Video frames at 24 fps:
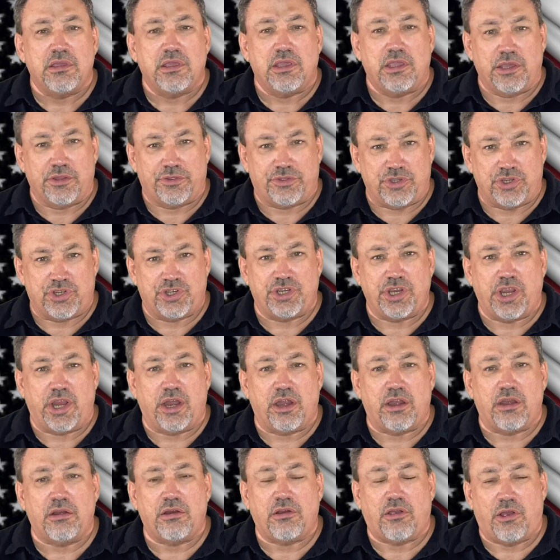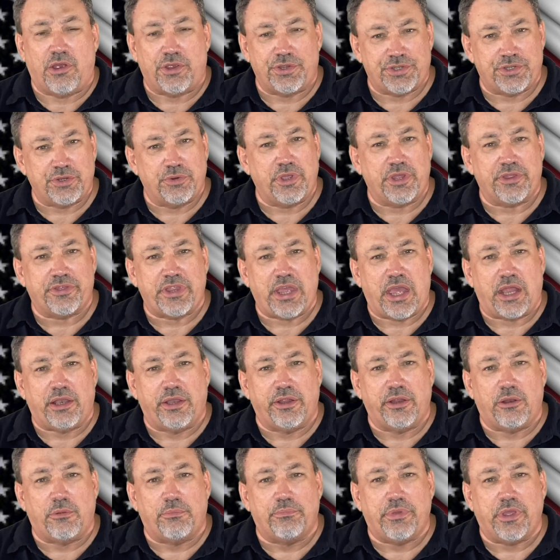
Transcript: hit the share, also hit that little